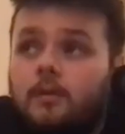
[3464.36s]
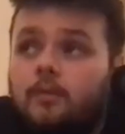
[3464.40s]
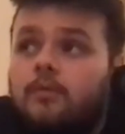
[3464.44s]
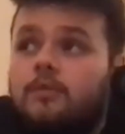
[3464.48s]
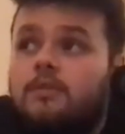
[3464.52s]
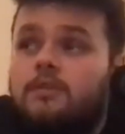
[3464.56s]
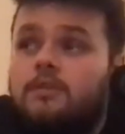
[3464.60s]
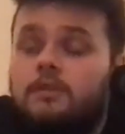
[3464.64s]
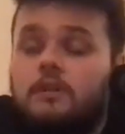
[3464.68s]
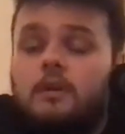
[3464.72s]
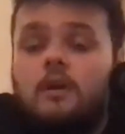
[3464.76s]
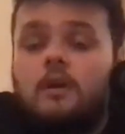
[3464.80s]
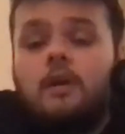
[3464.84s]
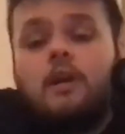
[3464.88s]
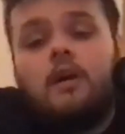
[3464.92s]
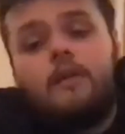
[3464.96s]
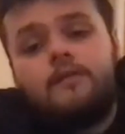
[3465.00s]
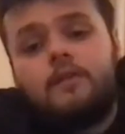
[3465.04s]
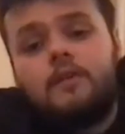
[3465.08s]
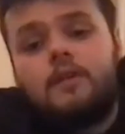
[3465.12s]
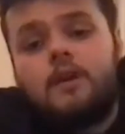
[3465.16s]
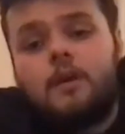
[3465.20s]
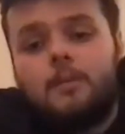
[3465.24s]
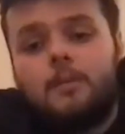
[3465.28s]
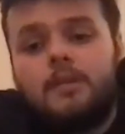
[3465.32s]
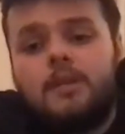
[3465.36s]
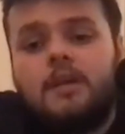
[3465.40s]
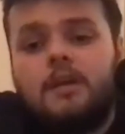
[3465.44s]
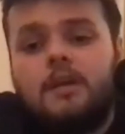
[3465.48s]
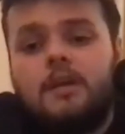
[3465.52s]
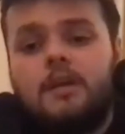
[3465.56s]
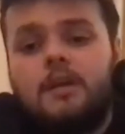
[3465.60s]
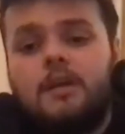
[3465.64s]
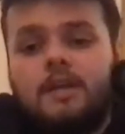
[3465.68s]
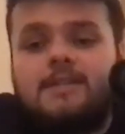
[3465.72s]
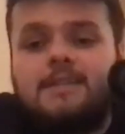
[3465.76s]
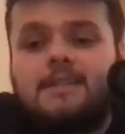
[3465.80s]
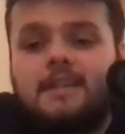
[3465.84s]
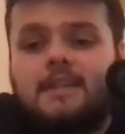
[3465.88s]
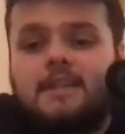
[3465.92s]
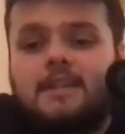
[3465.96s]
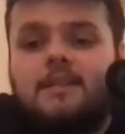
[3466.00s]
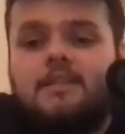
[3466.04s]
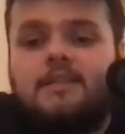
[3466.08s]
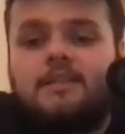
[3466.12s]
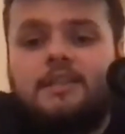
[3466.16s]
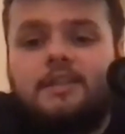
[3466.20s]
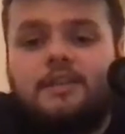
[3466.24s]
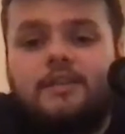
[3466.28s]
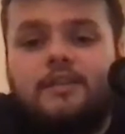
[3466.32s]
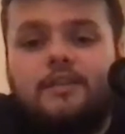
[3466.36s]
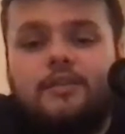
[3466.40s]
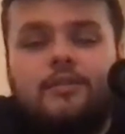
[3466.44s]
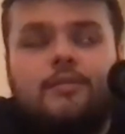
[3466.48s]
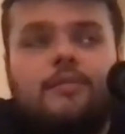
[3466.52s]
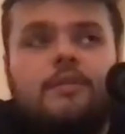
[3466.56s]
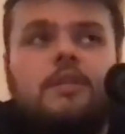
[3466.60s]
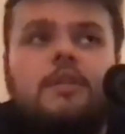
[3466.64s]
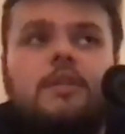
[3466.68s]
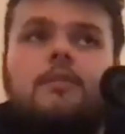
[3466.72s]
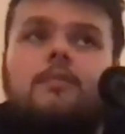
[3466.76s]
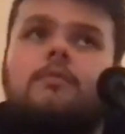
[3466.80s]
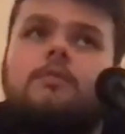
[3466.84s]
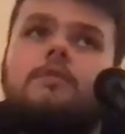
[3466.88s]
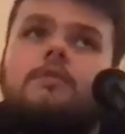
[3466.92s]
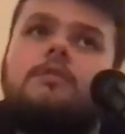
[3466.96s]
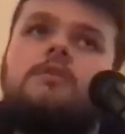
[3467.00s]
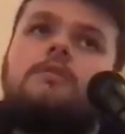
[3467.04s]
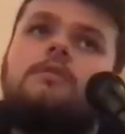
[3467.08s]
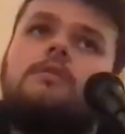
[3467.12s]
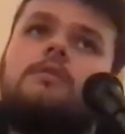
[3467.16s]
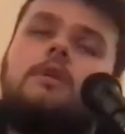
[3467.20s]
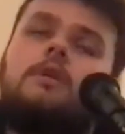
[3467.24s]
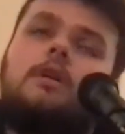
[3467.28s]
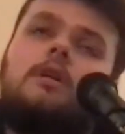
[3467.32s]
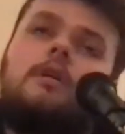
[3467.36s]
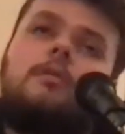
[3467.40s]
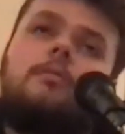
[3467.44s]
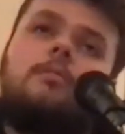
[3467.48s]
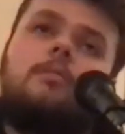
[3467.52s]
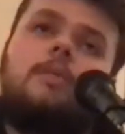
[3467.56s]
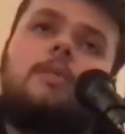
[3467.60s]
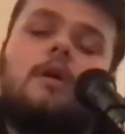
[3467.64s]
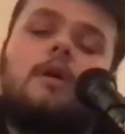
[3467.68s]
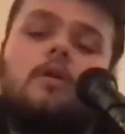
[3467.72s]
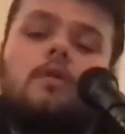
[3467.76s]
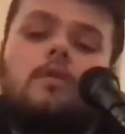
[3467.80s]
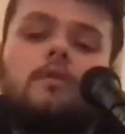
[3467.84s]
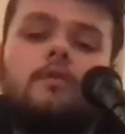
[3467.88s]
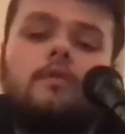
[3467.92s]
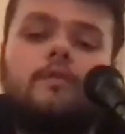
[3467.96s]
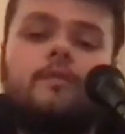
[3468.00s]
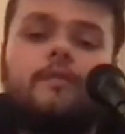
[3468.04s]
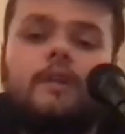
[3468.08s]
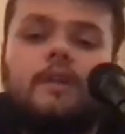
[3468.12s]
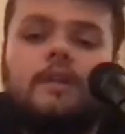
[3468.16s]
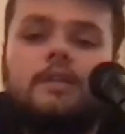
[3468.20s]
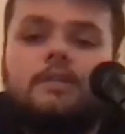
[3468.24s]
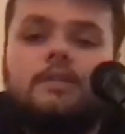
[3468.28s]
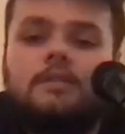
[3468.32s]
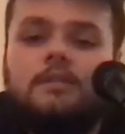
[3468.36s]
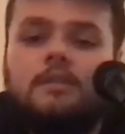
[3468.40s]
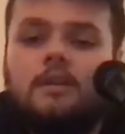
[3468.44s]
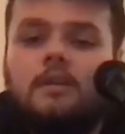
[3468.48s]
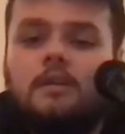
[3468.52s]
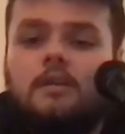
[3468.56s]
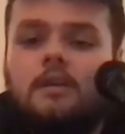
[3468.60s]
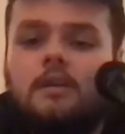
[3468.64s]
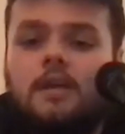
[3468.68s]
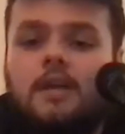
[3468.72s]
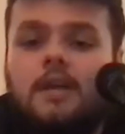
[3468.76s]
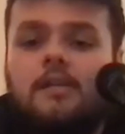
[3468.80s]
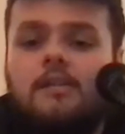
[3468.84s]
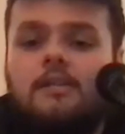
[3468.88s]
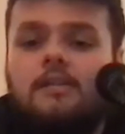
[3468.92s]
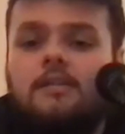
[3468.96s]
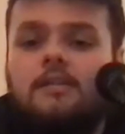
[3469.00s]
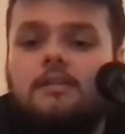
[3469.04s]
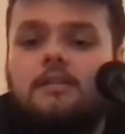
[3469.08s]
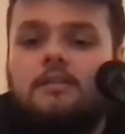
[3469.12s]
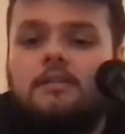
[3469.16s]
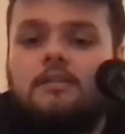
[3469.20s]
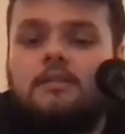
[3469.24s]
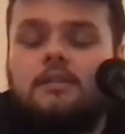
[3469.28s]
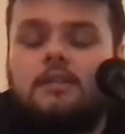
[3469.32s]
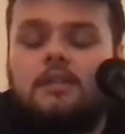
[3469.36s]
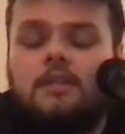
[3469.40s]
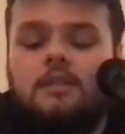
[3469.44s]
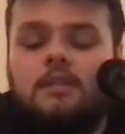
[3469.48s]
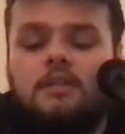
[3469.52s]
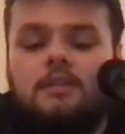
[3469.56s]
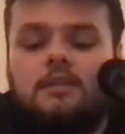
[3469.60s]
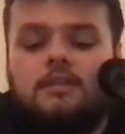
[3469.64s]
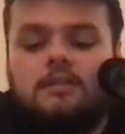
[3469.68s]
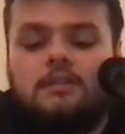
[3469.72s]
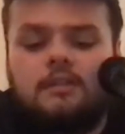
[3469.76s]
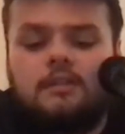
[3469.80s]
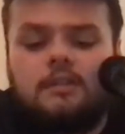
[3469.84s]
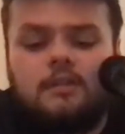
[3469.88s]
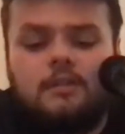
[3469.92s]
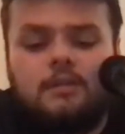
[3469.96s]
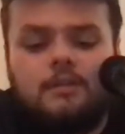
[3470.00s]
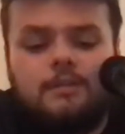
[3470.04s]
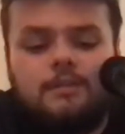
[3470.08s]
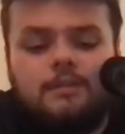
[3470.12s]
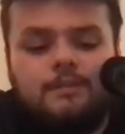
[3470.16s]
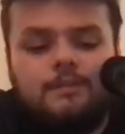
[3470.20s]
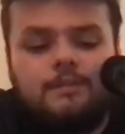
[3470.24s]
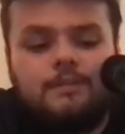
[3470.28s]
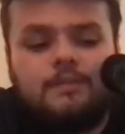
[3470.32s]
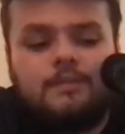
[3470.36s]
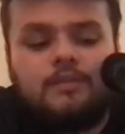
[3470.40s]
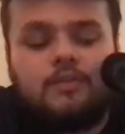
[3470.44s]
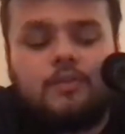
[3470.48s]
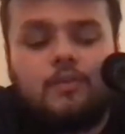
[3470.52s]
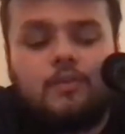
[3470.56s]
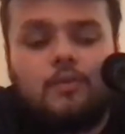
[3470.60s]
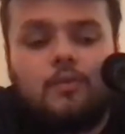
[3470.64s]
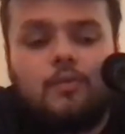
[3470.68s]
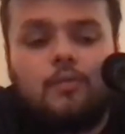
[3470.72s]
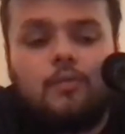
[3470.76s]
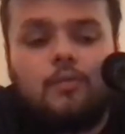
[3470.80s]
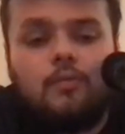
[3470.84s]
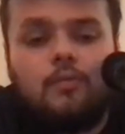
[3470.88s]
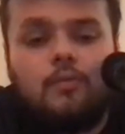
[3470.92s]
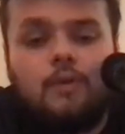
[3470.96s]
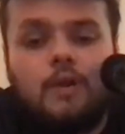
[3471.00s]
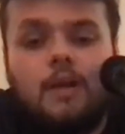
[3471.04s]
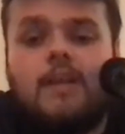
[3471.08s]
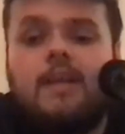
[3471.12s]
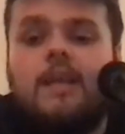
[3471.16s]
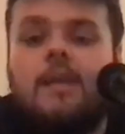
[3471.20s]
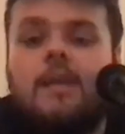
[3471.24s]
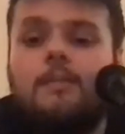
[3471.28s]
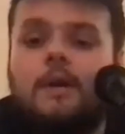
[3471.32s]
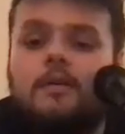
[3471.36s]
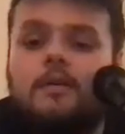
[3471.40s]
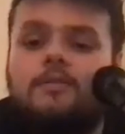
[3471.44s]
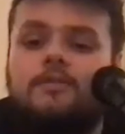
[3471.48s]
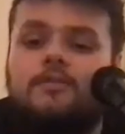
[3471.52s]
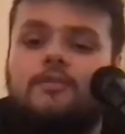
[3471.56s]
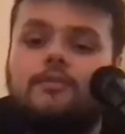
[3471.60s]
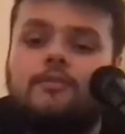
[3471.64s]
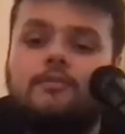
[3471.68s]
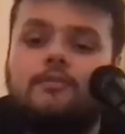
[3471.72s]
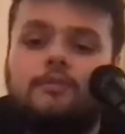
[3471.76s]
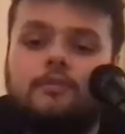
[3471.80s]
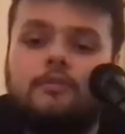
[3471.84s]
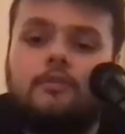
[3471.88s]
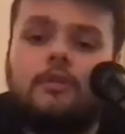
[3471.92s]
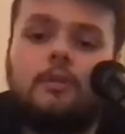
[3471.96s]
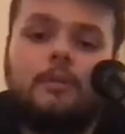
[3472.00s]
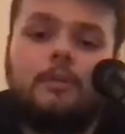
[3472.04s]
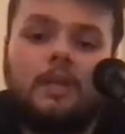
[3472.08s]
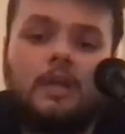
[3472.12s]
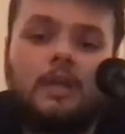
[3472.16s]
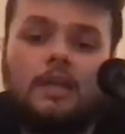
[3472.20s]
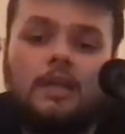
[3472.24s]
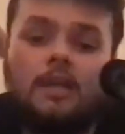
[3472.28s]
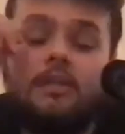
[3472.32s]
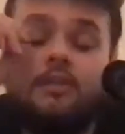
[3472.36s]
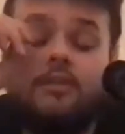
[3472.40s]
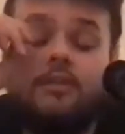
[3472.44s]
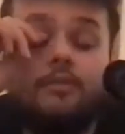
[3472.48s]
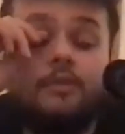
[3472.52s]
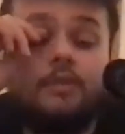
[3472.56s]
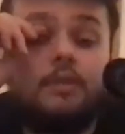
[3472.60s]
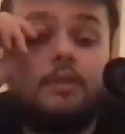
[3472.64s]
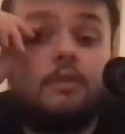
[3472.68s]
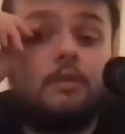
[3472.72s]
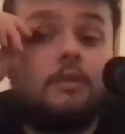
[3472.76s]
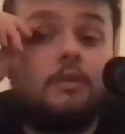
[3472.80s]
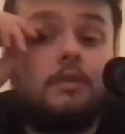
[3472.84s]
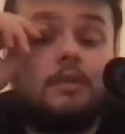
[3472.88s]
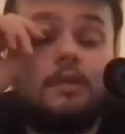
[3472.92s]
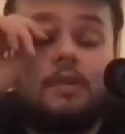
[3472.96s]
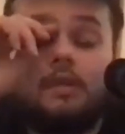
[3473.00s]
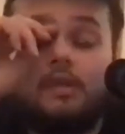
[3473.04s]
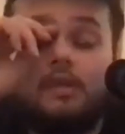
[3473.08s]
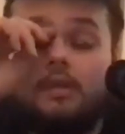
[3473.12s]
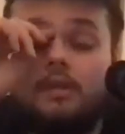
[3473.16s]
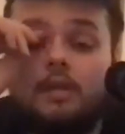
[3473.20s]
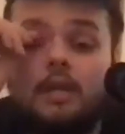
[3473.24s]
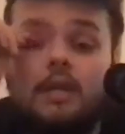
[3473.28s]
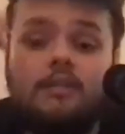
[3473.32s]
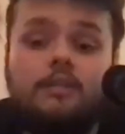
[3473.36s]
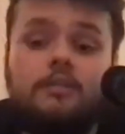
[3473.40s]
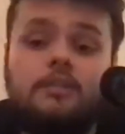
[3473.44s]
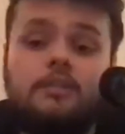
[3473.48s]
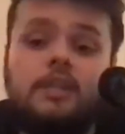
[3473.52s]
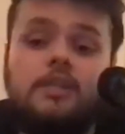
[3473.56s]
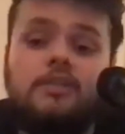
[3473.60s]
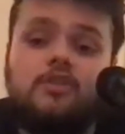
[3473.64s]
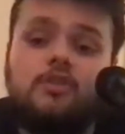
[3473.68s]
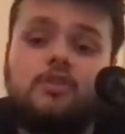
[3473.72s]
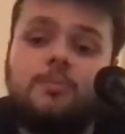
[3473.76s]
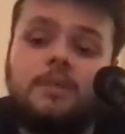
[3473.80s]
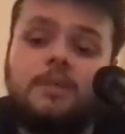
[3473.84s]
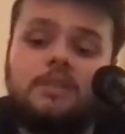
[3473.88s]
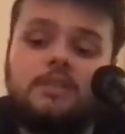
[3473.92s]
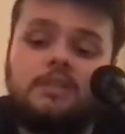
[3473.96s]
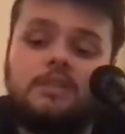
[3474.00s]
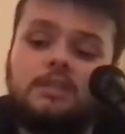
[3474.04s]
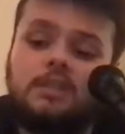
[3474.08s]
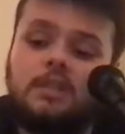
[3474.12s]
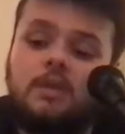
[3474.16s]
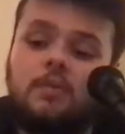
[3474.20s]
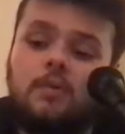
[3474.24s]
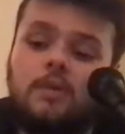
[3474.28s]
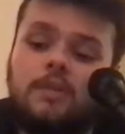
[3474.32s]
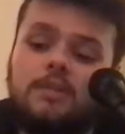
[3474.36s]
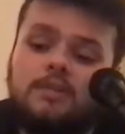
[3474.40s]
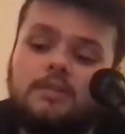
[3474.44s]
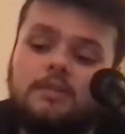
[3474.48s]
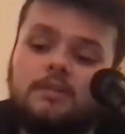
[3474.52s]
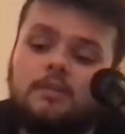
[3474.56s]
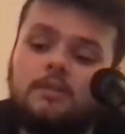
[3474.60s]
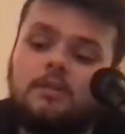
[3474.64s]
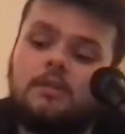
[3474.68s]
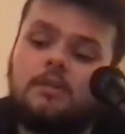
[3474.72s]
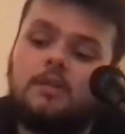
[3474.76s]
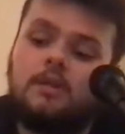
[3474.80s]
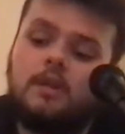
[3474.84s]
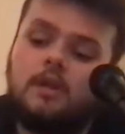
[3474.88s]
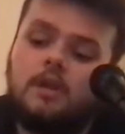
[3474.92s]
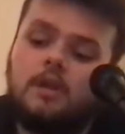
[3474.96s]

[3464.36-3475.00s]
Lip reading: was after coming out that second year uni. It was my good friend Elliot. He's so I came out to so coming out of that uni year, as you mentioned, I went to